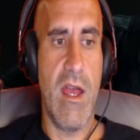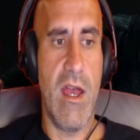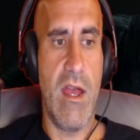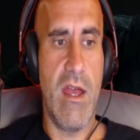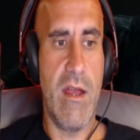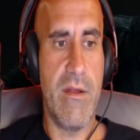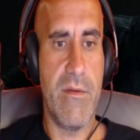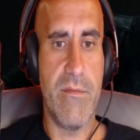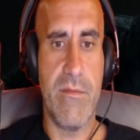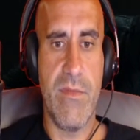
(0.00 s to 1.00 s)

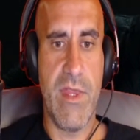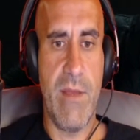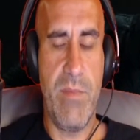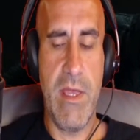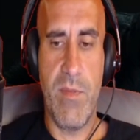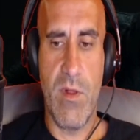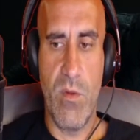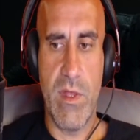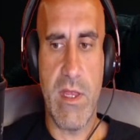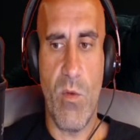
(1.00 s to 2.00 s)
the
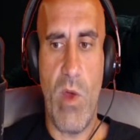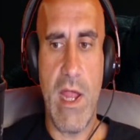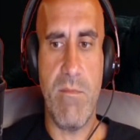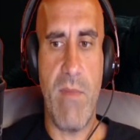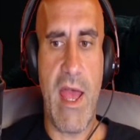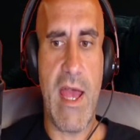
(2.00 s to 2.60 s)
people with the white